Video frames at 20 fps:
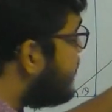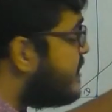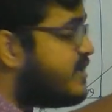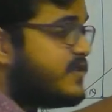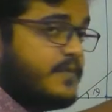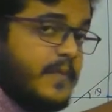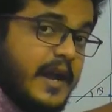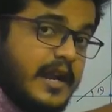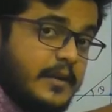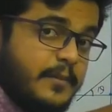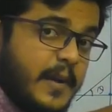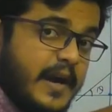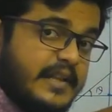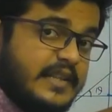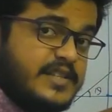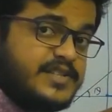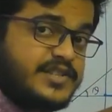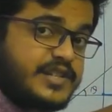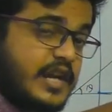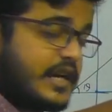is made by
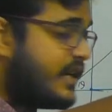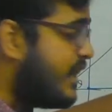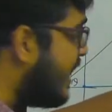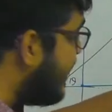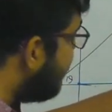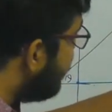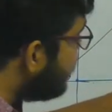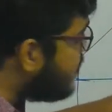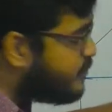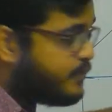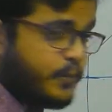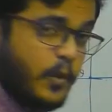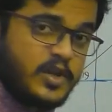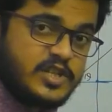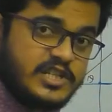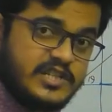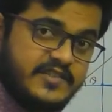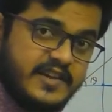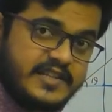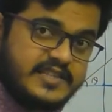the straight line with
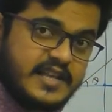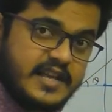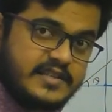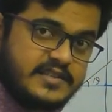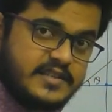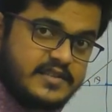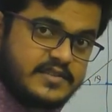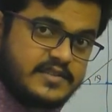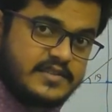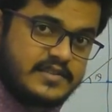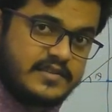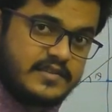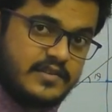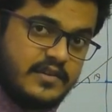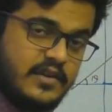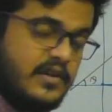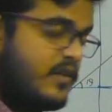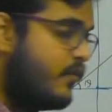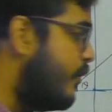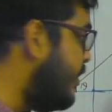positive x-axis.
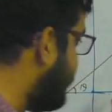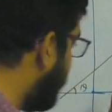We